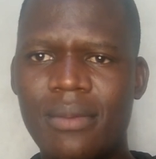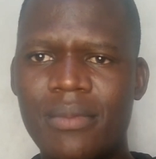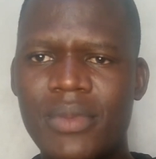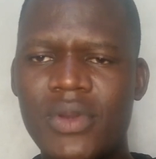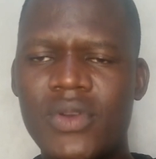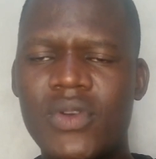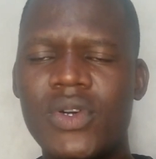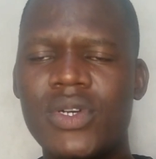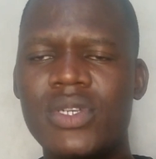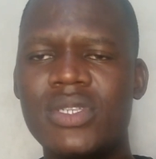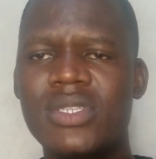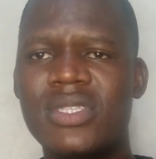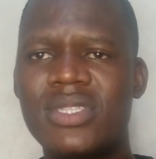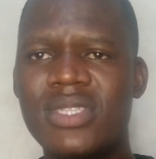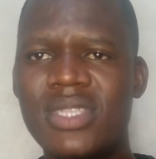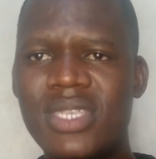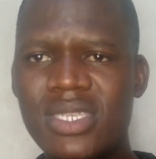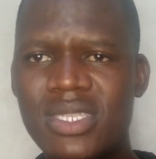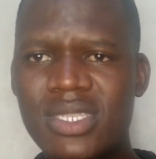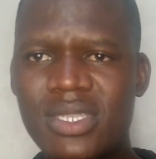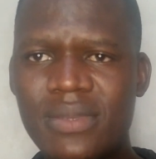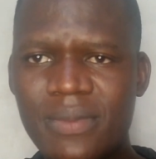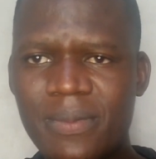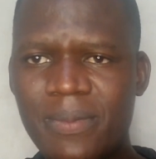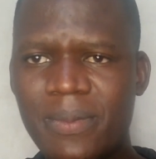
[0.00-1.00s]
because
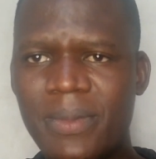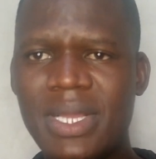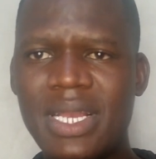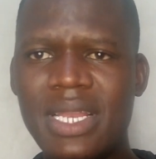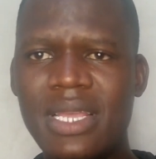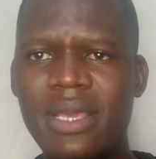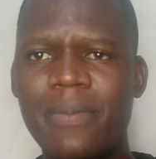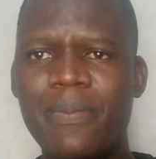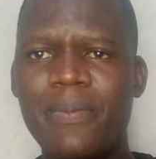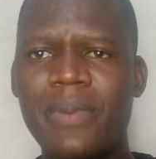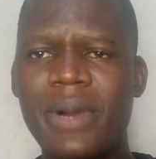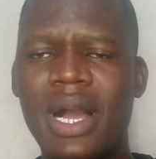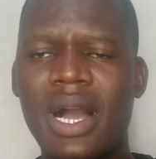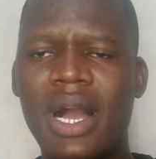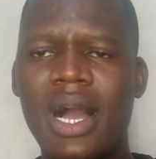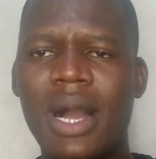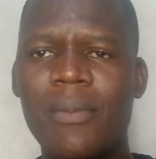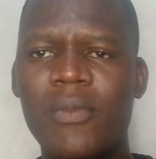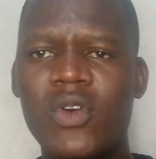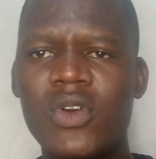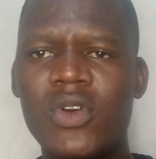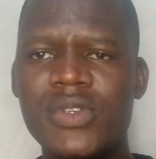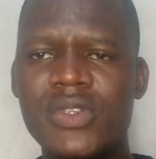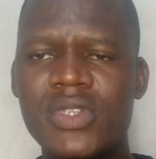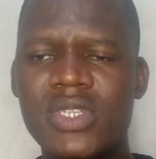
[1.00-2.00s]
this clip
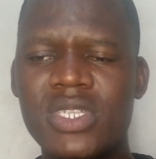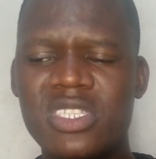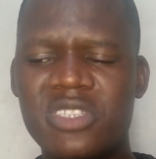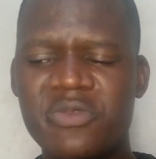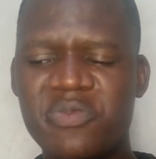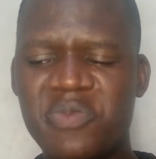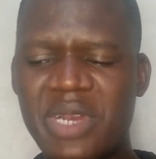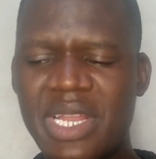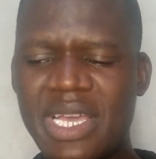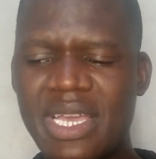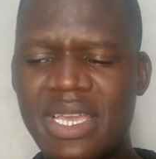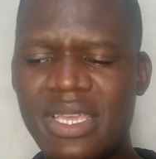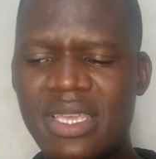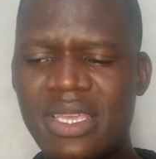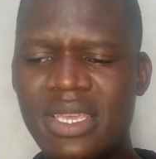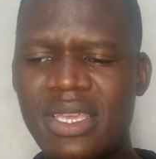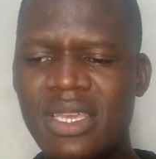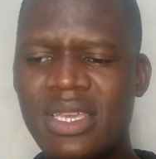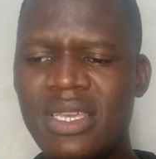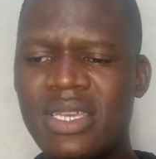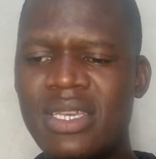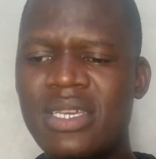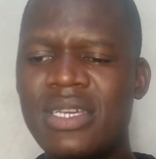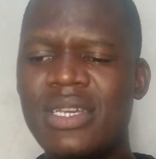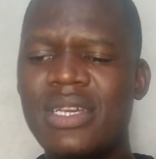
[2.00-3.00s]
I'm going to
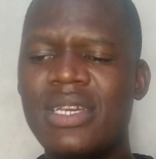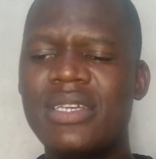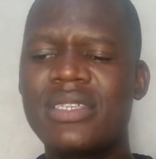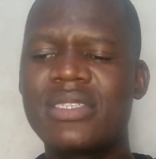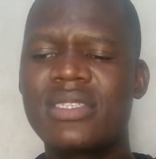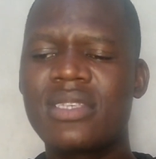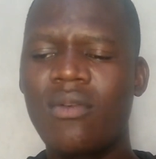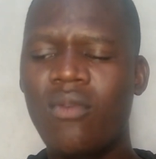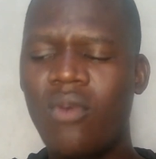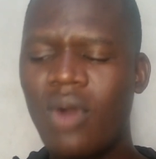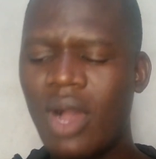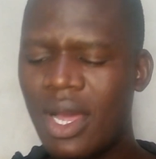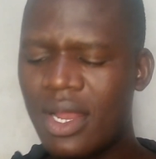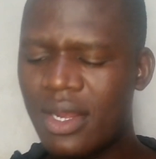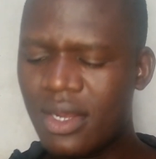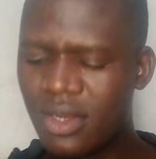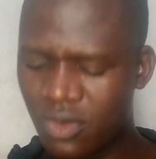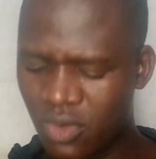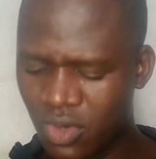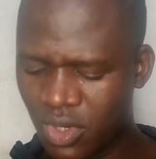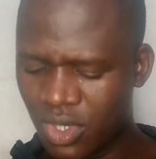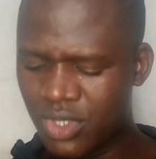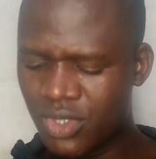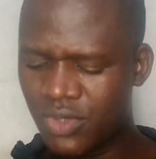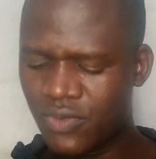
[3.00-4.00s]
display is the
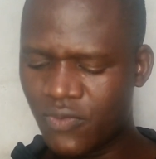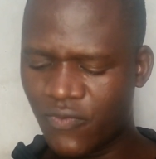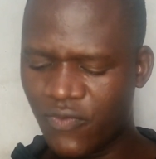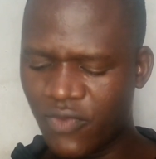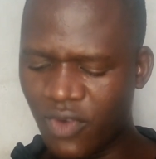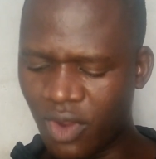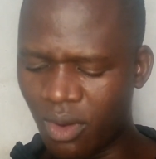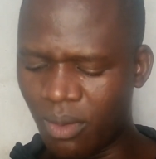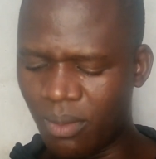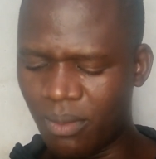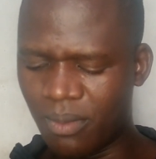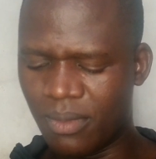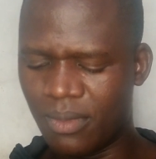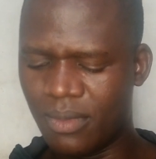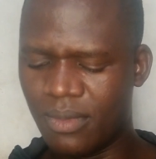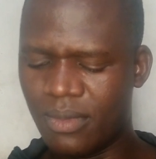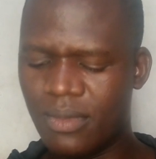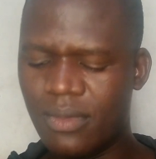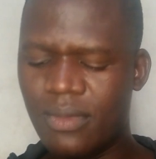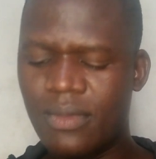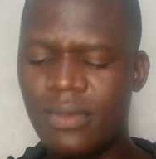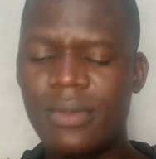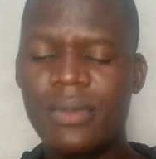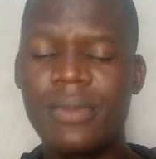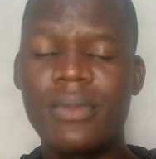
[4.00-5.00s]
one going to form
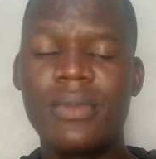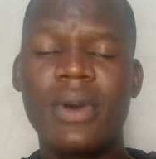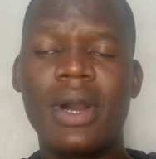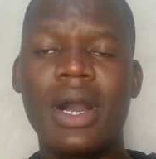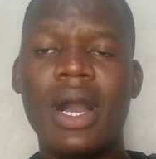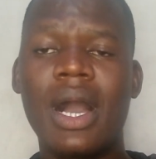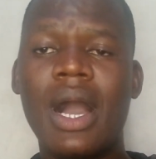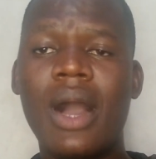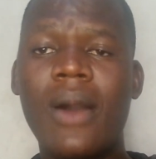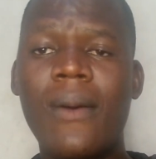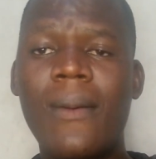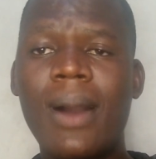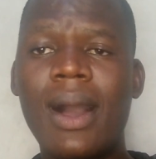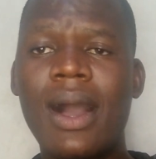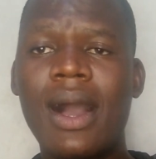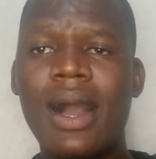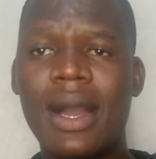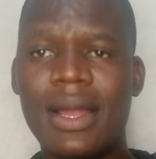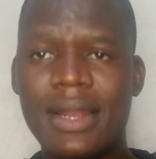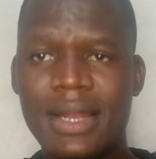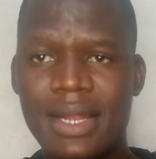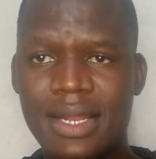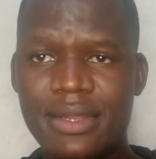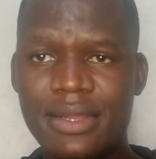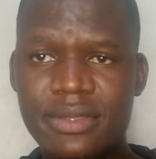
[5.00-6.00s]
our
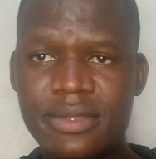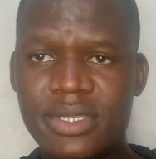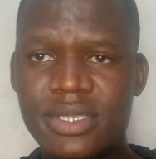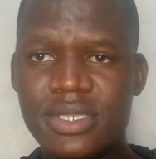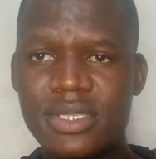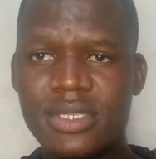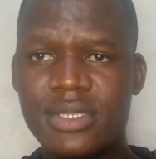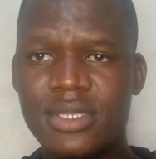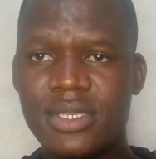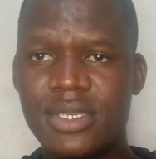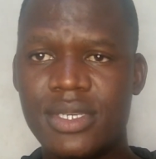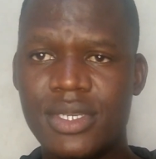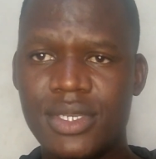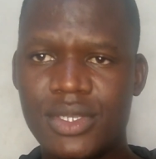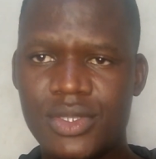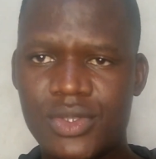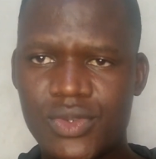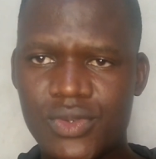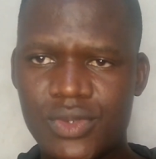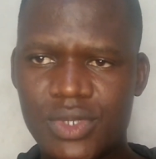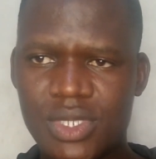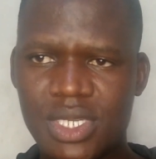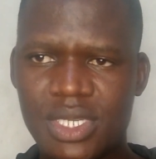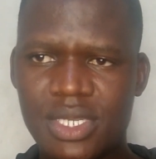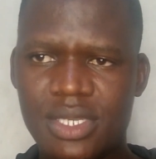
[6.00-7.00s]
analysis
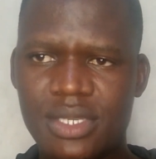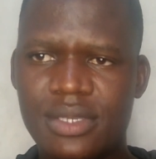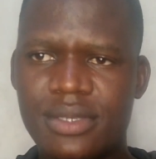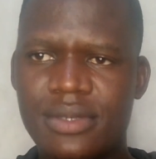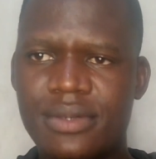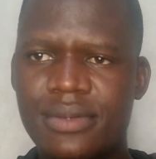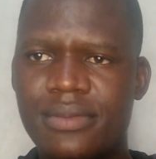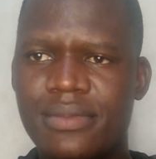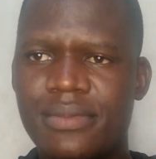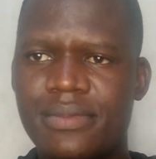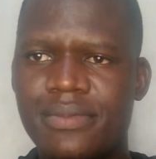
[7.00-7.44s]
today.